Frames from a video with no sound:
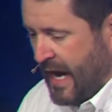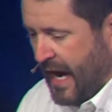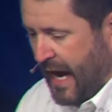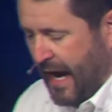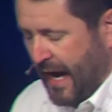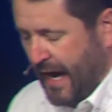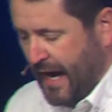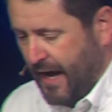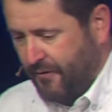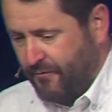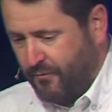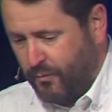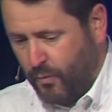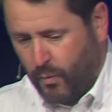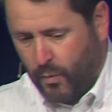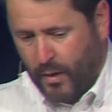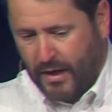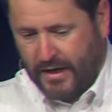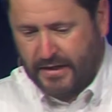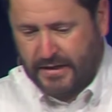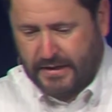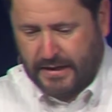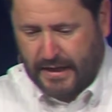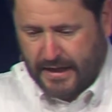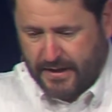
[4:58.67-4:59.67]
I have
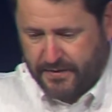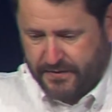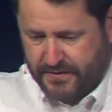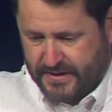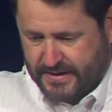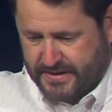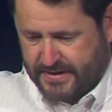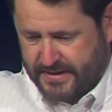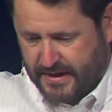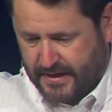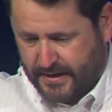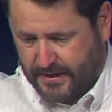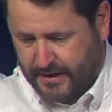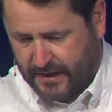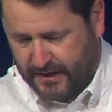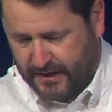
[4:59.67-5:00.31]
one client that's in